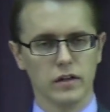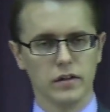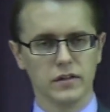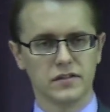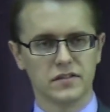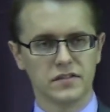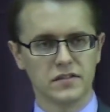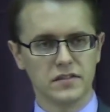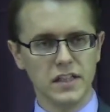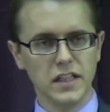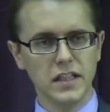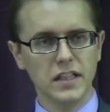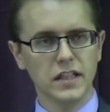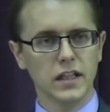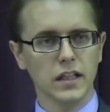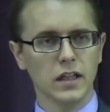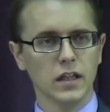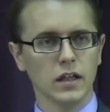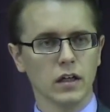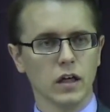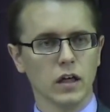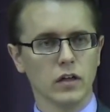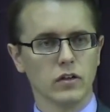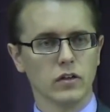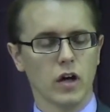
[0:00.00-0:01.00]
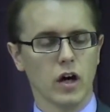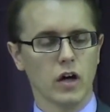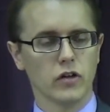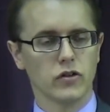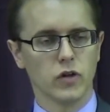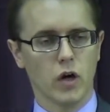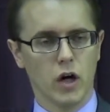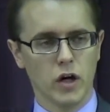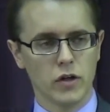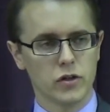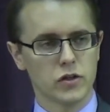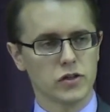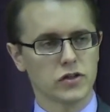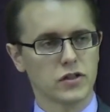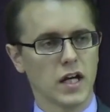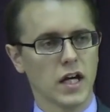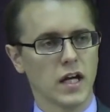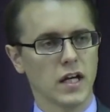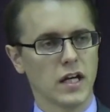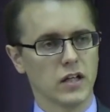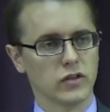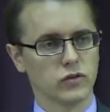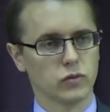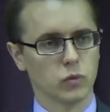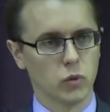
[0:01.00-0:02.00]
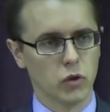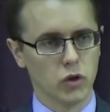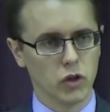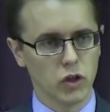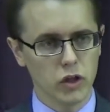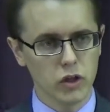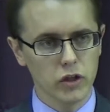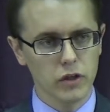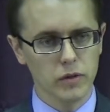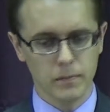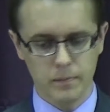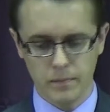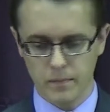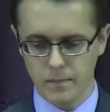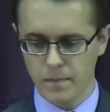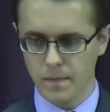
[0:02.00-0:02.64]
seeking to understand His Word,